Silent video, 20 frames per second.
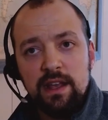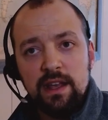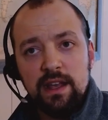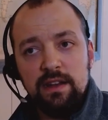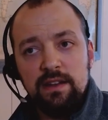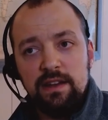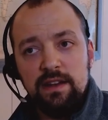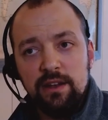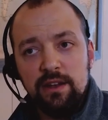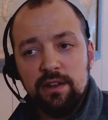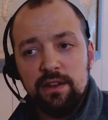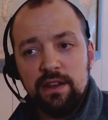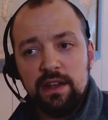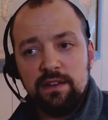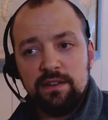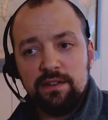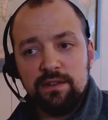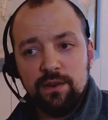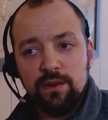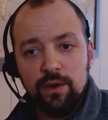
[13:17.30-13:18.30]
a deal they
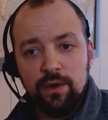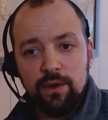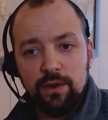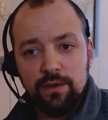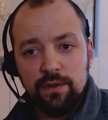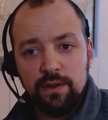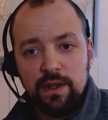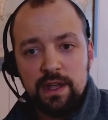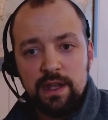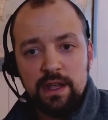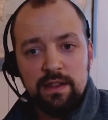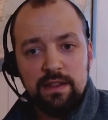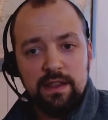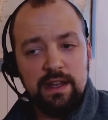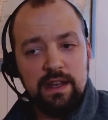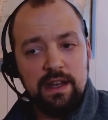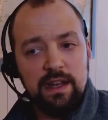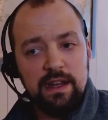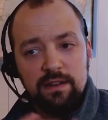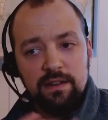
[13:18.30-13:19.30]
sold,
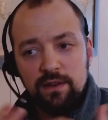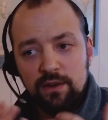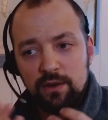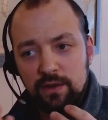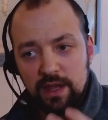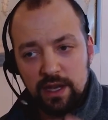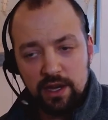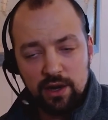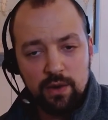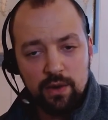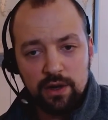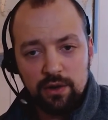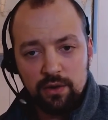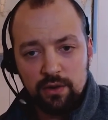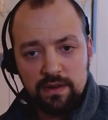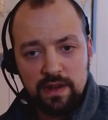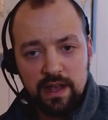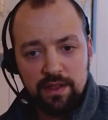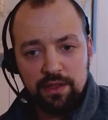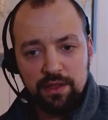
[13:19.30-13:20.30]
they don't want to do
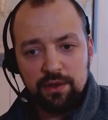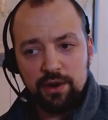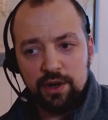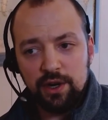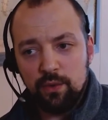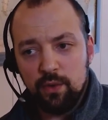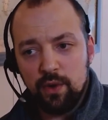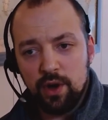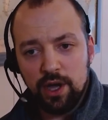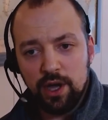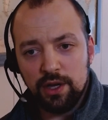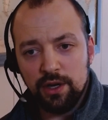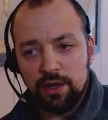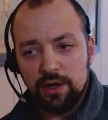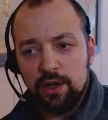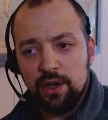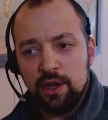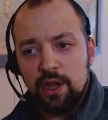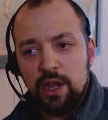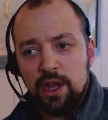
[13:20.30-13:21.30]
1031,
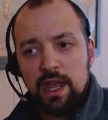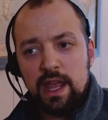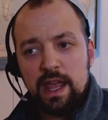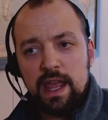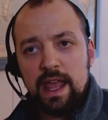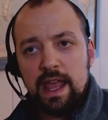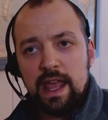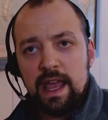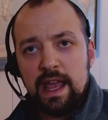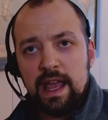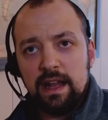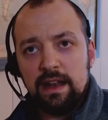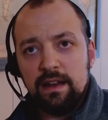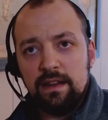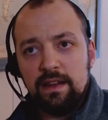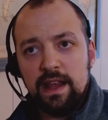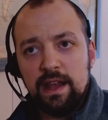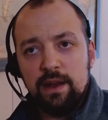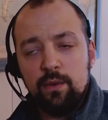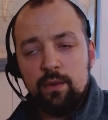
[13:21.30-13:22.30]

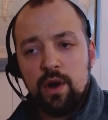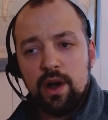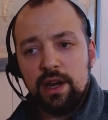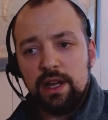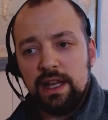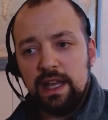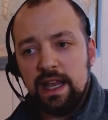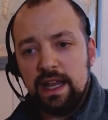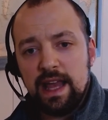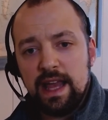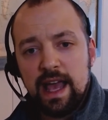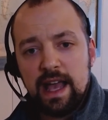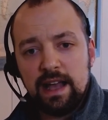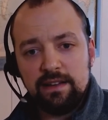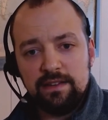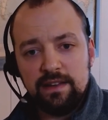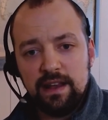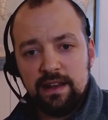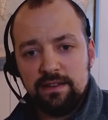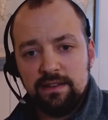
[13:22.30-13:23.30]
and they want to gain
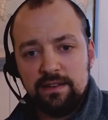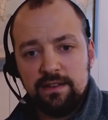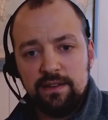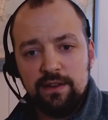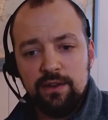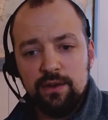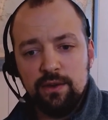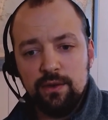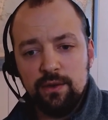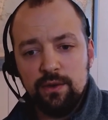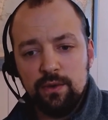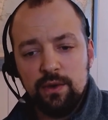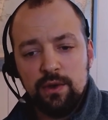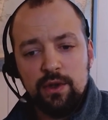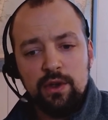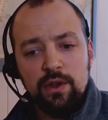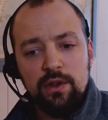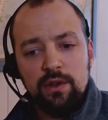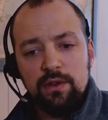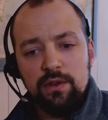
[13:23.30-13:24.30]
access to
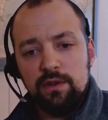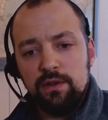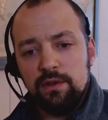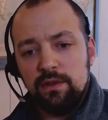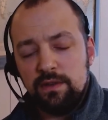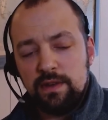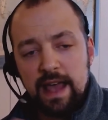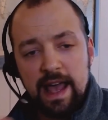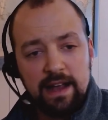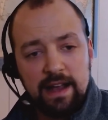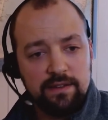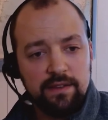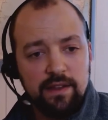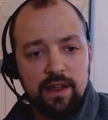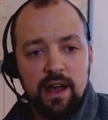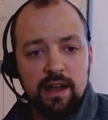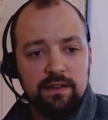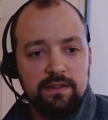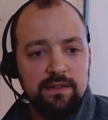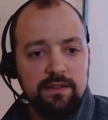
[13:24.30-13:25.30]
tax
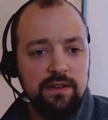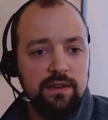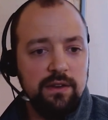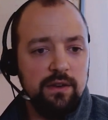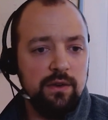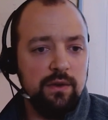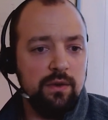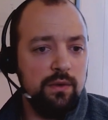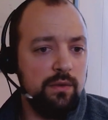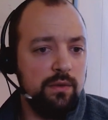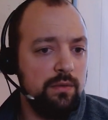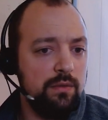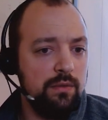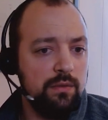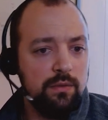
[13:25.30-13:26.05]
loss to